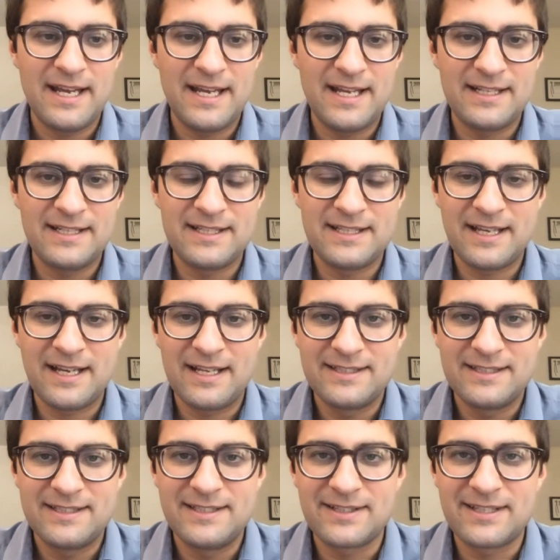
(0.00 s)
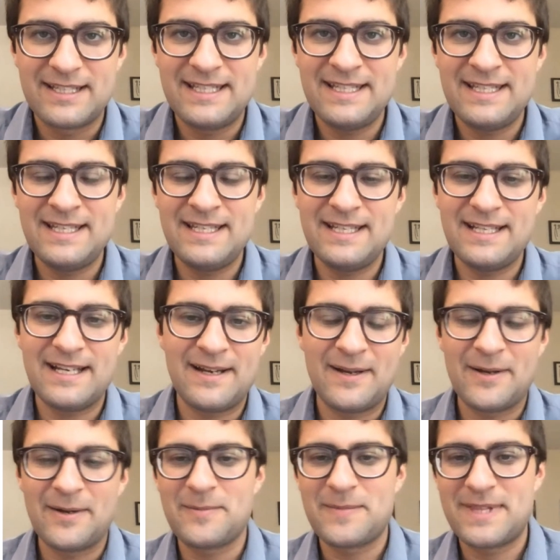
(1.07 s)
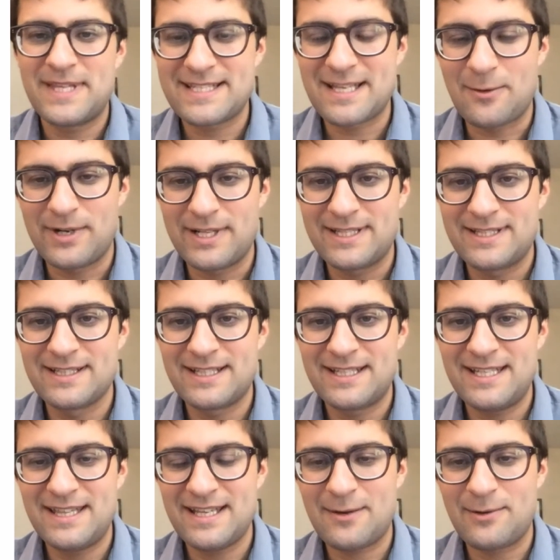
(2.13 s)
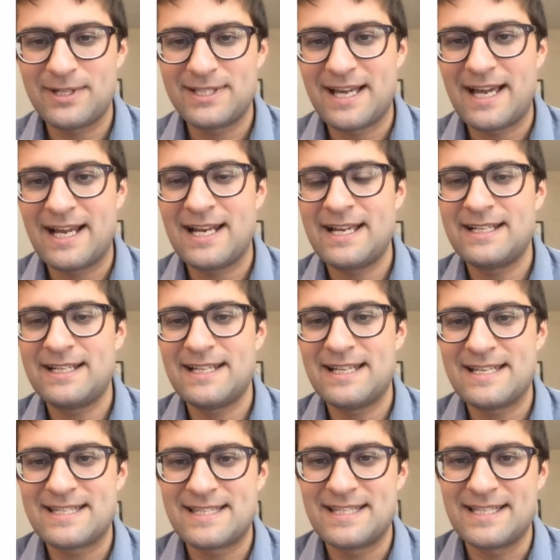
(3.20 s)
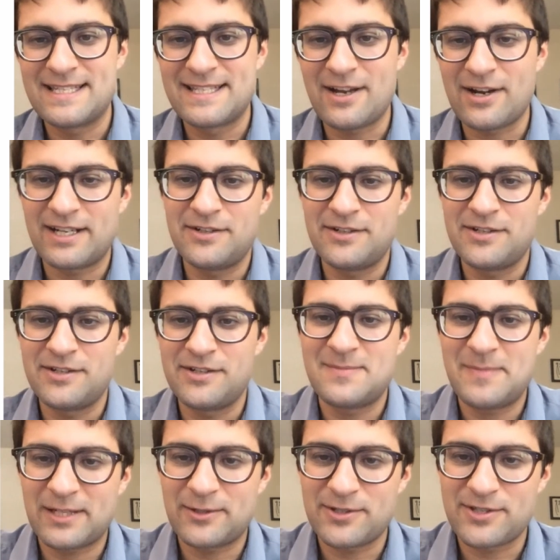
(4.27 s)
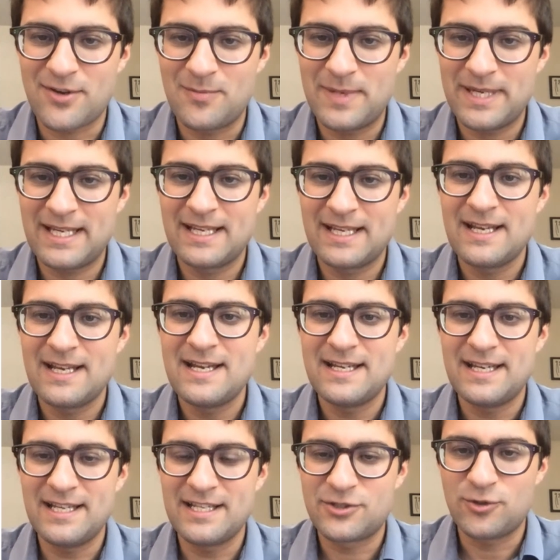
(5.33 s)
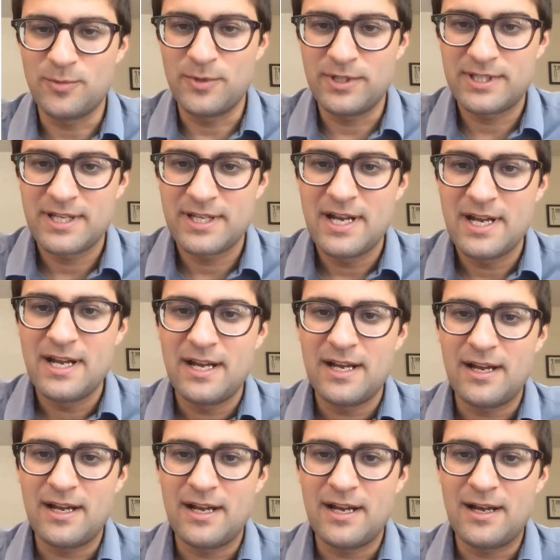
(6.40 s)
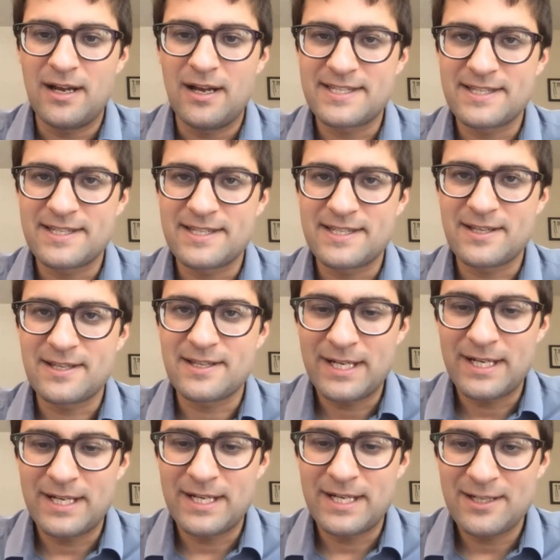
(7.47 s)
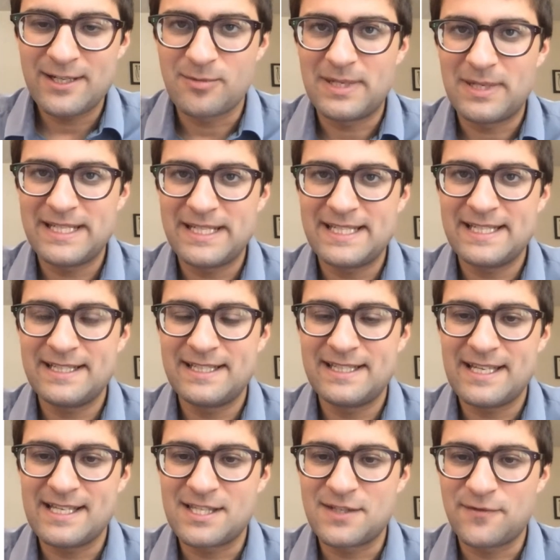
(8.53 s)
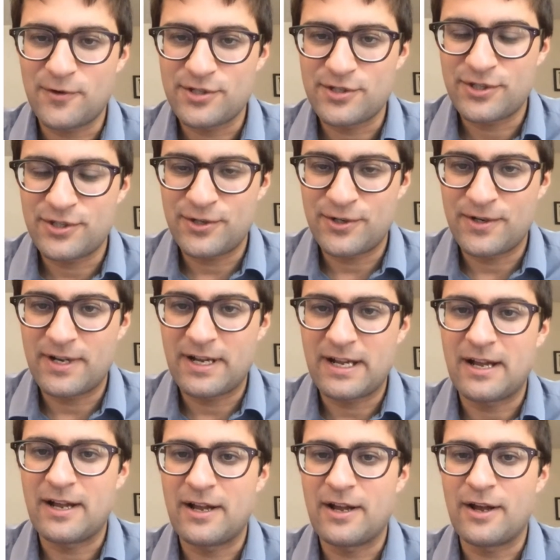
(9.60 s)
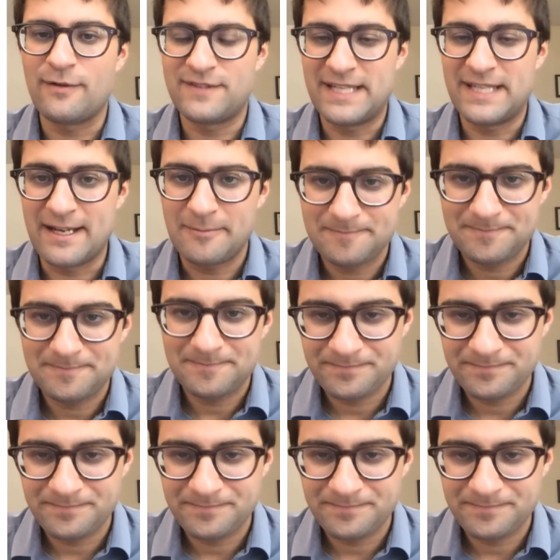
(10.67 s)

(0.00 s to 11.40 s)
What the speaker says: And the key thing I wanted to highlight is this Dark Energy Spectroscopic Instrument, which has already almost completed its first year of data.